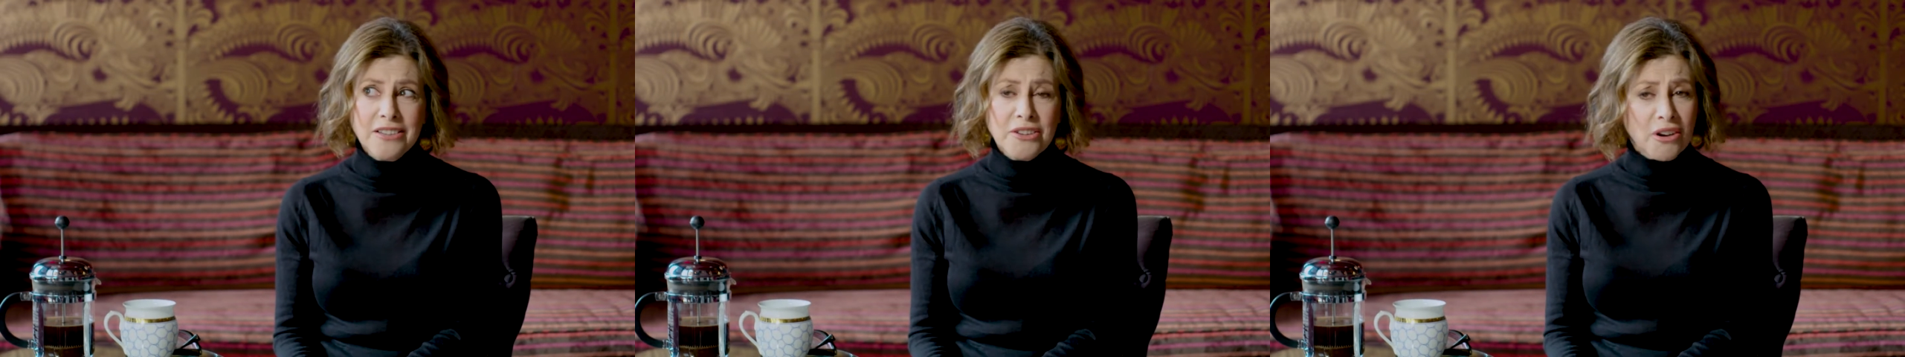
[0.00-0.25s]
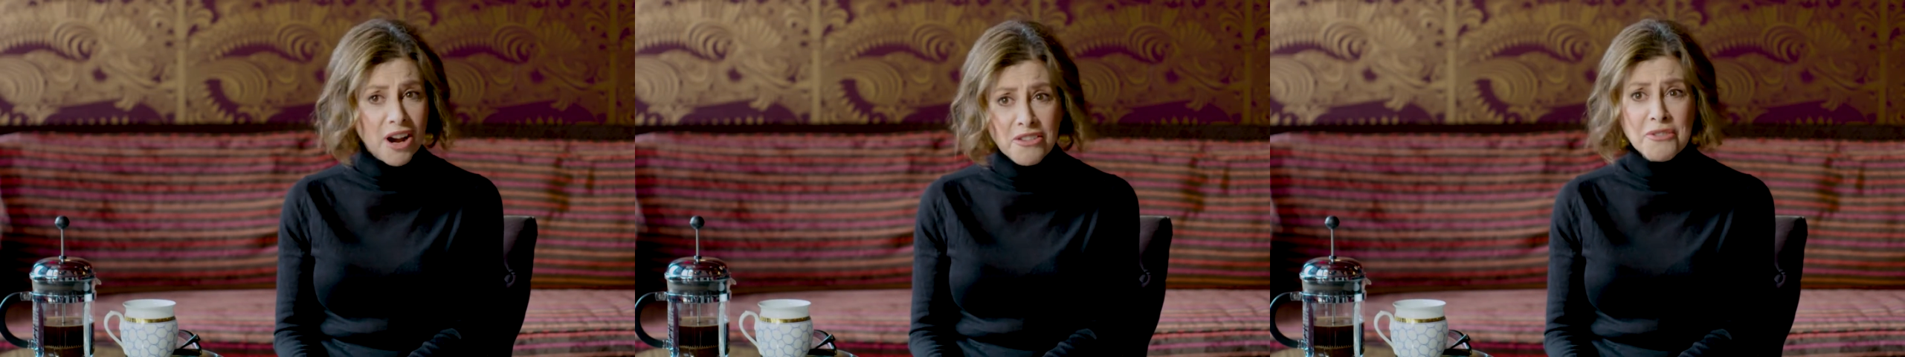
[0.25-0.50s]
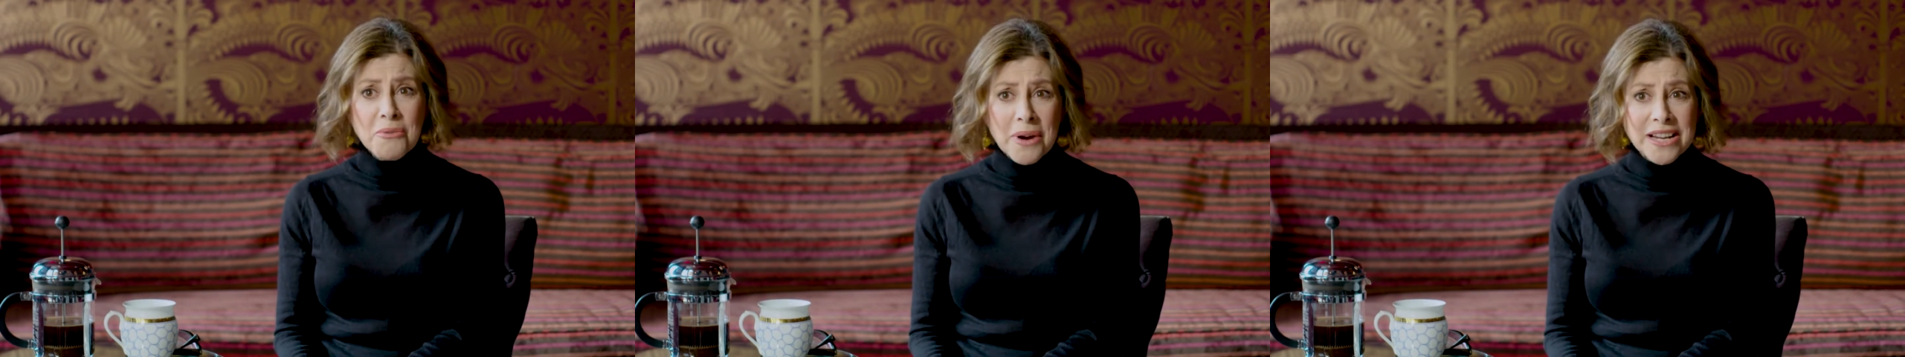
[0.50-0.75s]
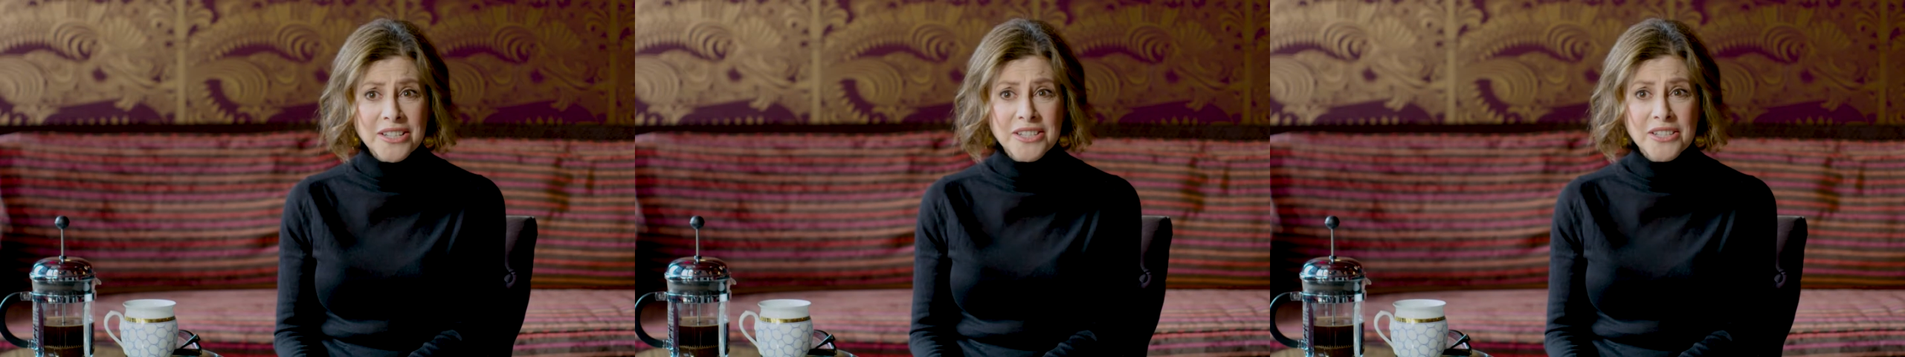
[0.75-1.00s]
there are other
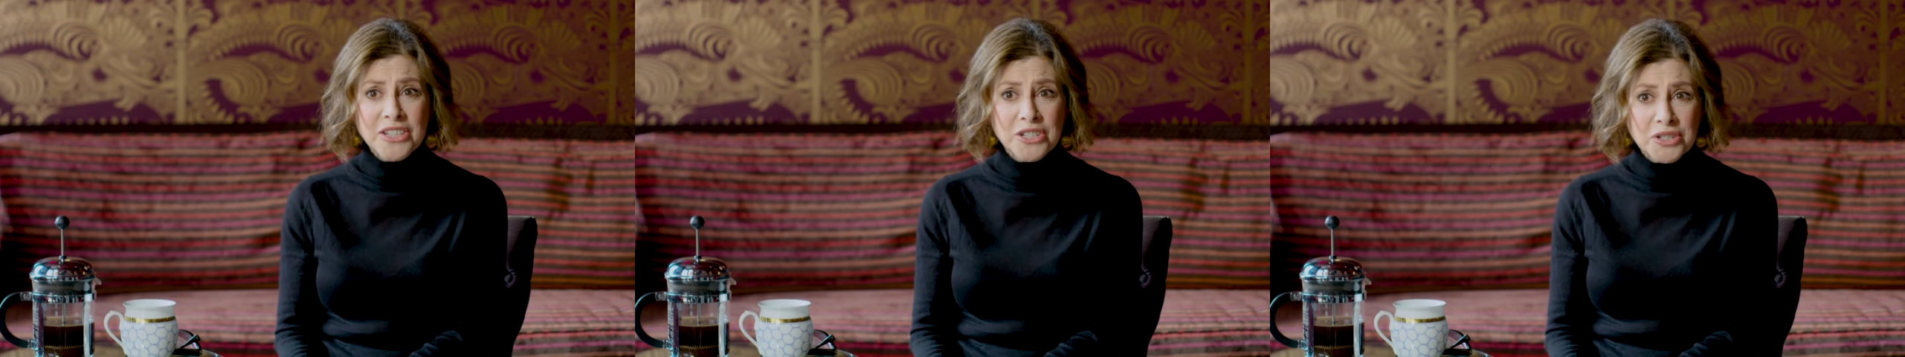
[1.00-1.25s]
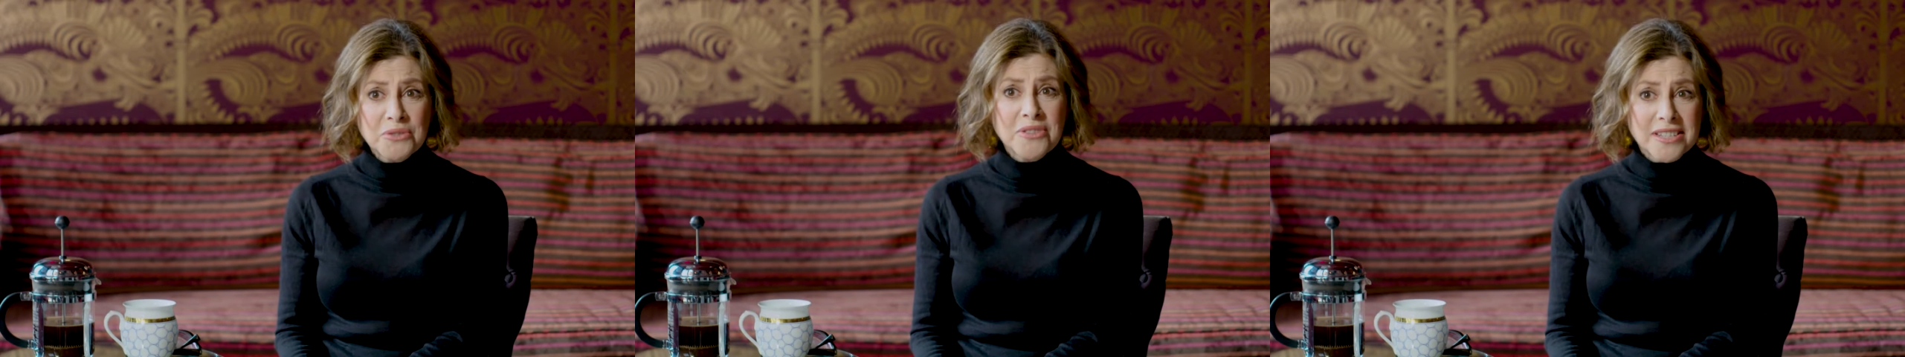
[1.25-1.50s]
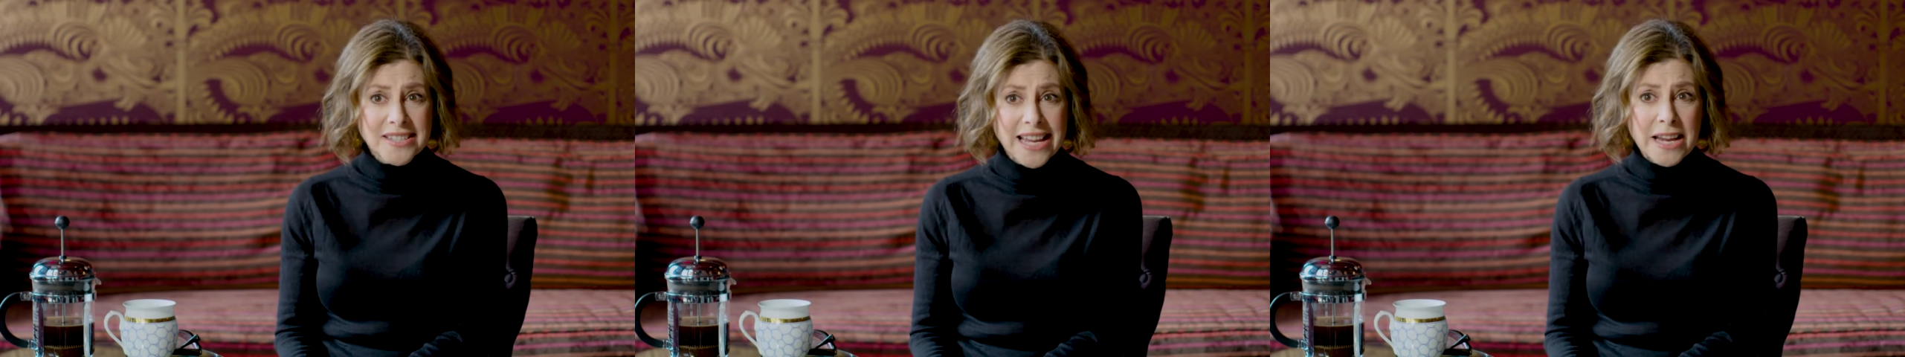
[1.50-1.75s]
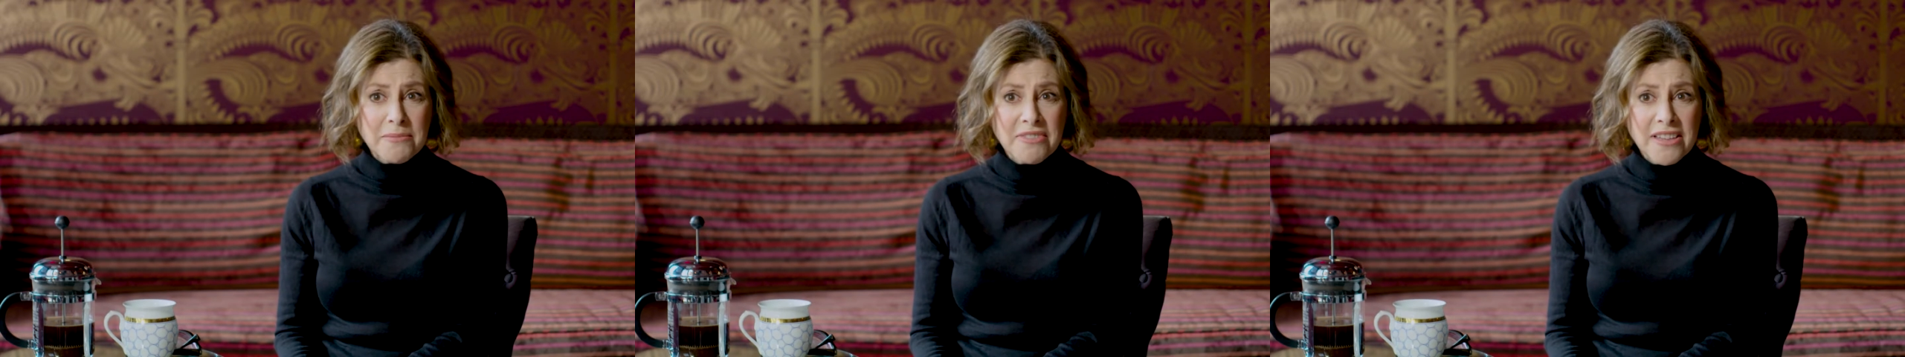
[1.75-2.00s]
ways to do the
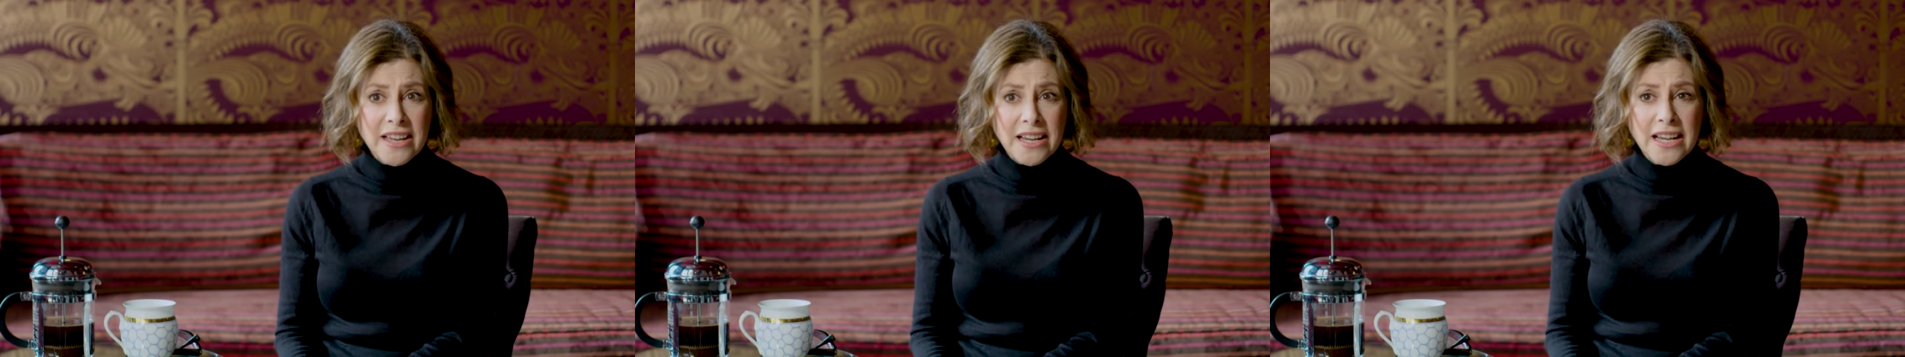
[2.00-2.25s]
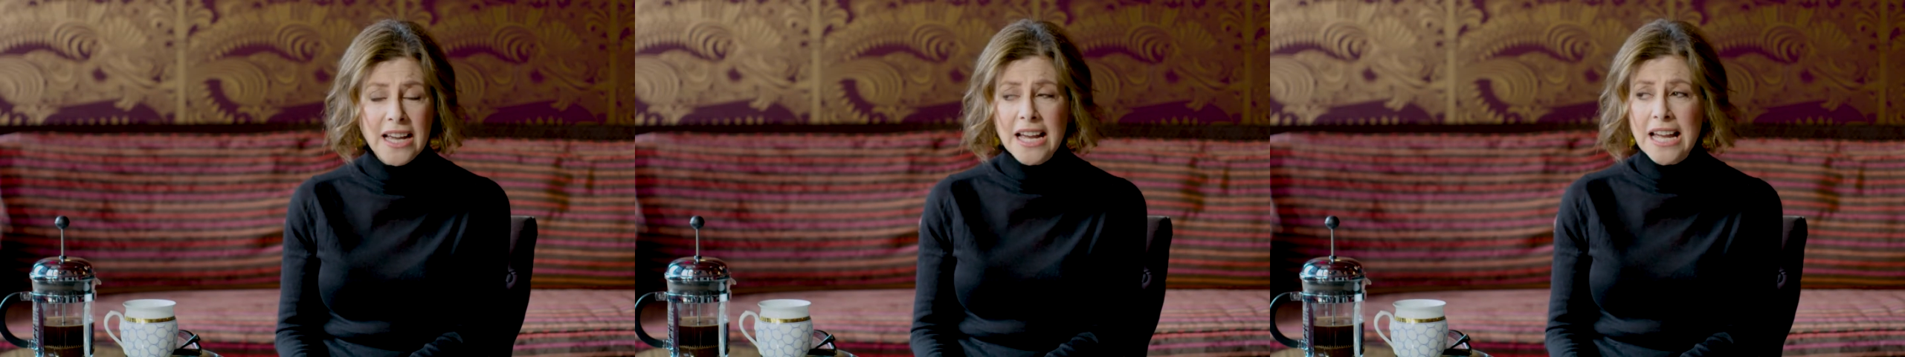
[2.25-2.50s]
same thing.